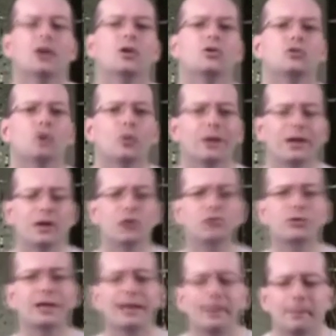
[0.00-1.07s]
So
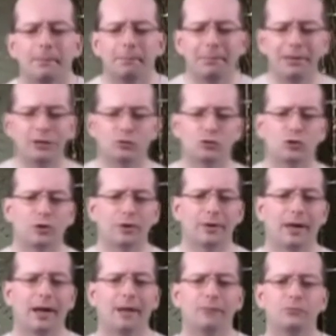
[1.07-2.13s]
here's a picture,
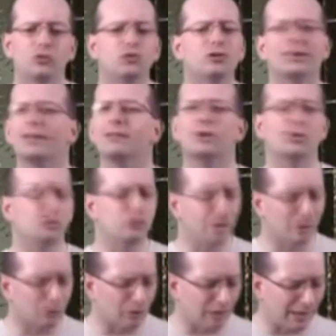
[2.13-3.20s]
just to give you a
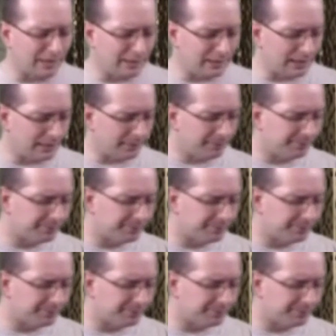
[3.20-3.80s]
general idea.